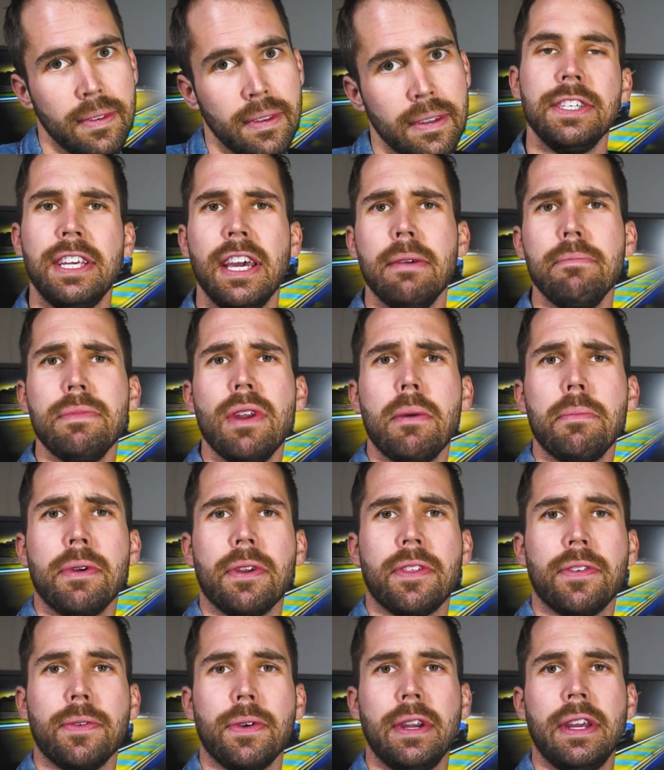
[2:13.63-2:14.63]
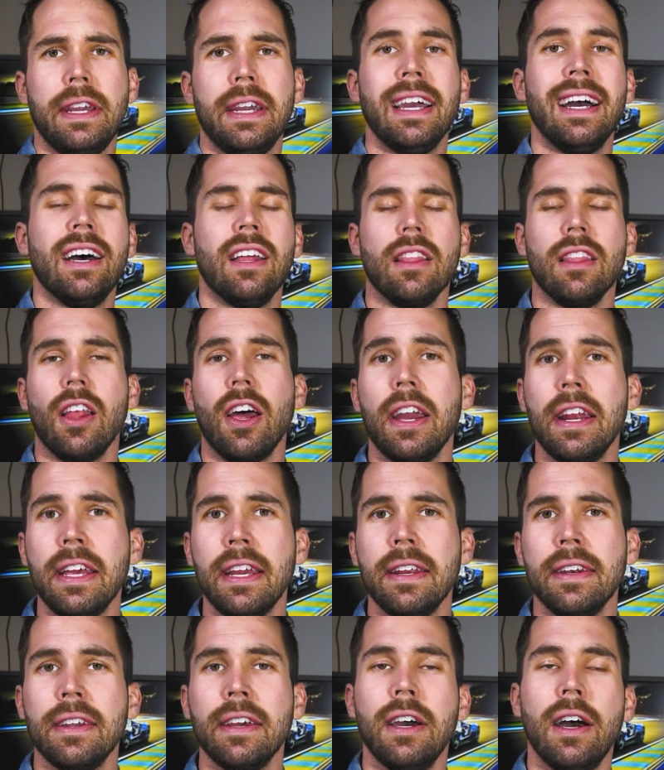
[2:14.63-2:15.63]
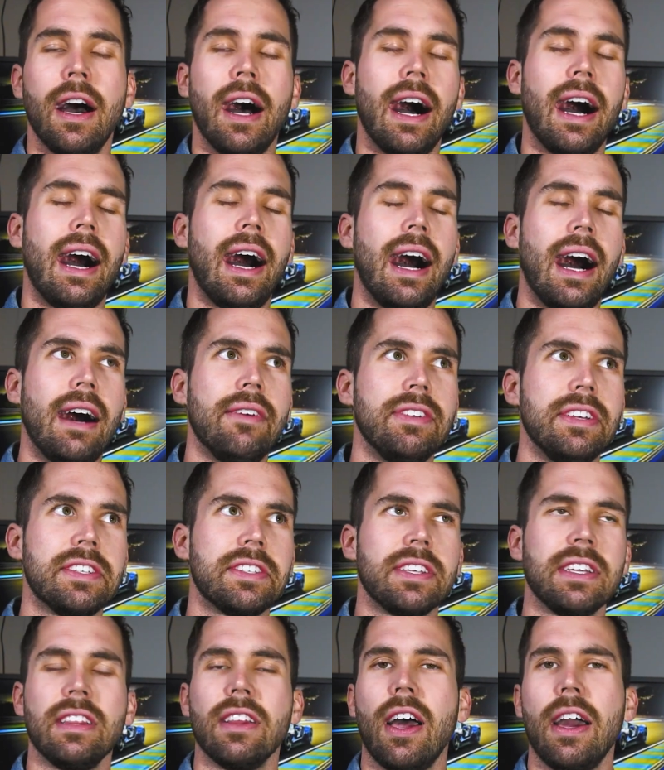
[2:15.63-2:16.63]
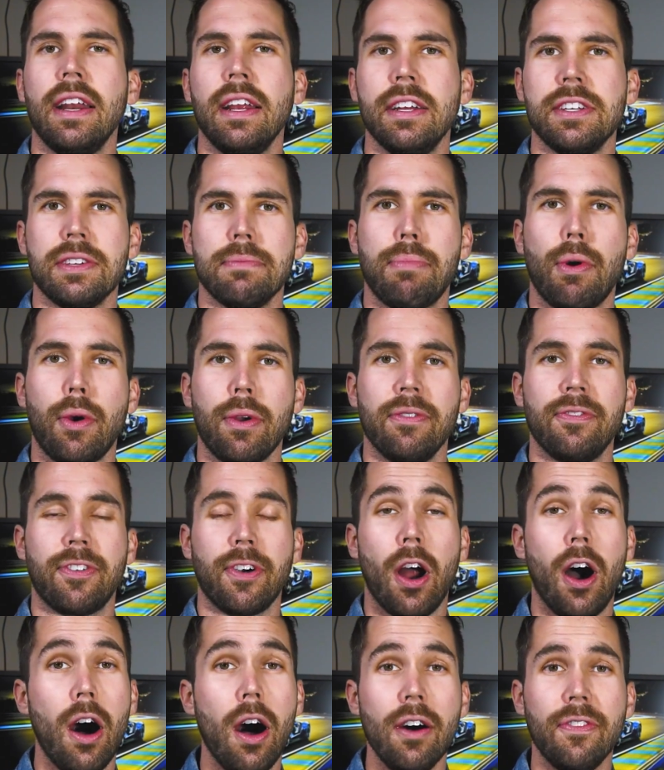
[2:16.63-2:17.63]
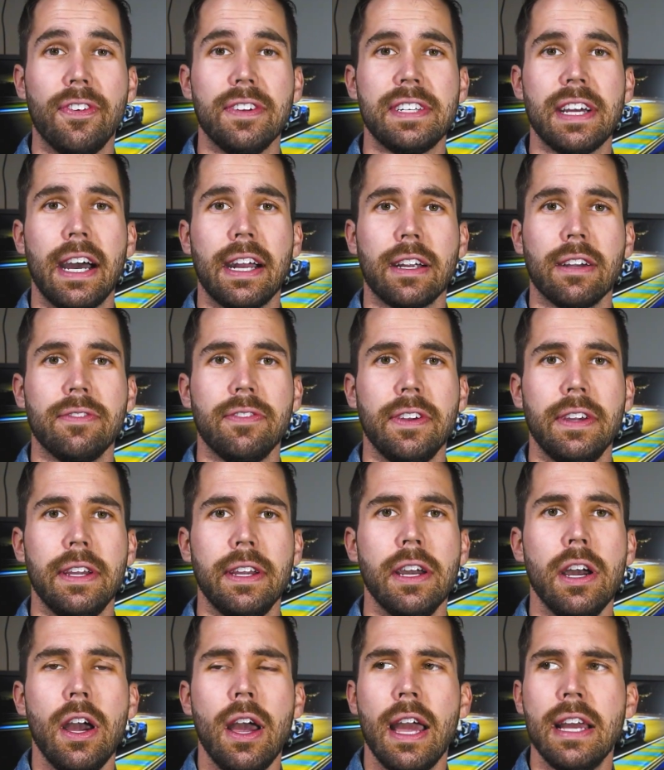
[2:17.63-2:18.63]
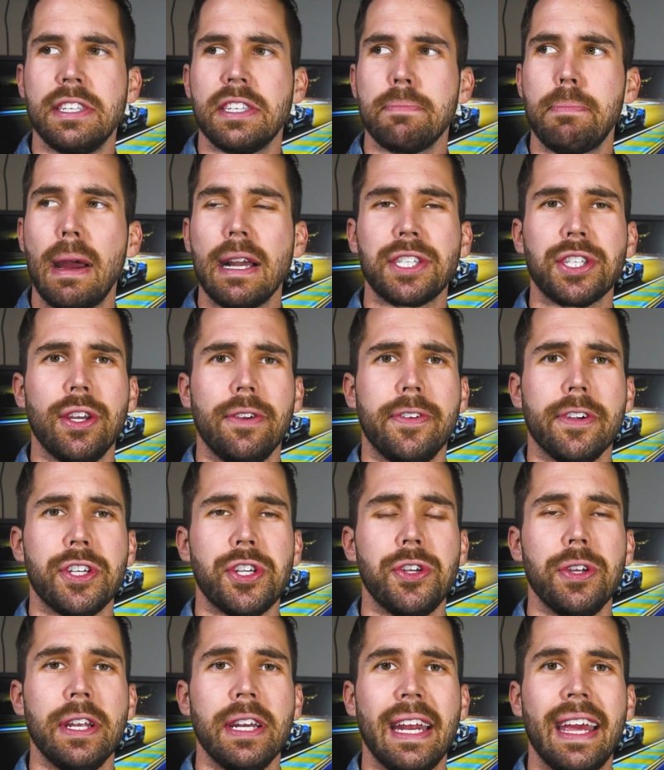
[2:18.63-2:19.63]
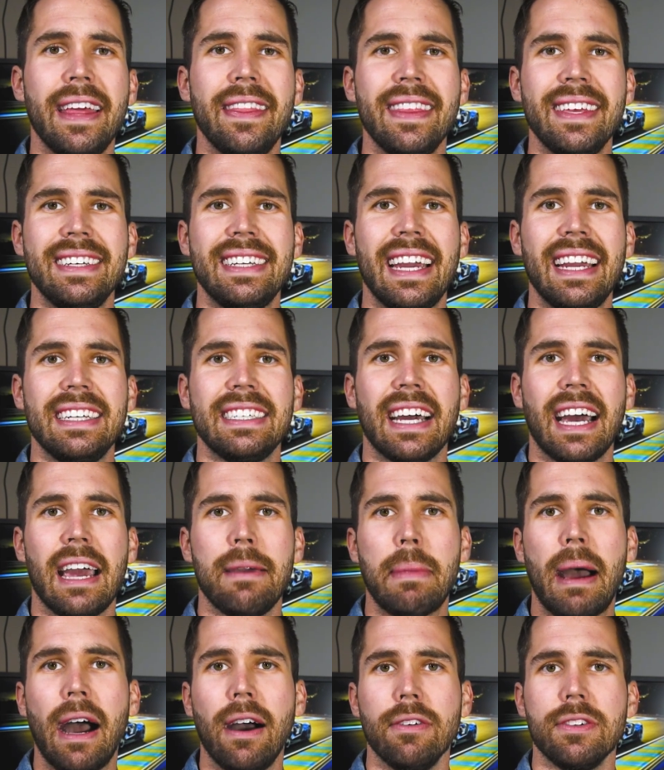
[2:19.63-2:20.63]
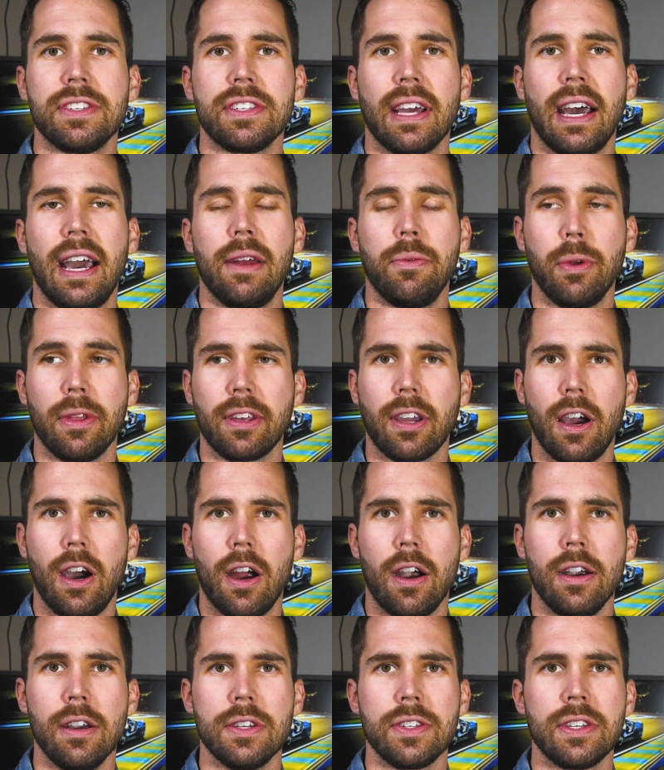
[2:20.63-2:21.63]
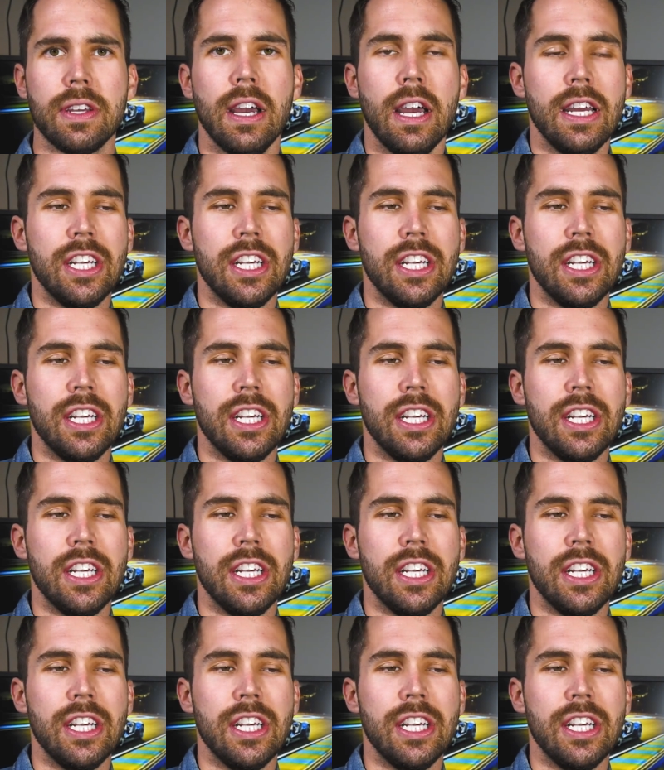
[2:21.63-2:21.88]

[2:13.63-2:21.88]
Tip number three, lighting. Obviously, lighting is important for all photography, especially if you're shooting in the daytime outside with cars.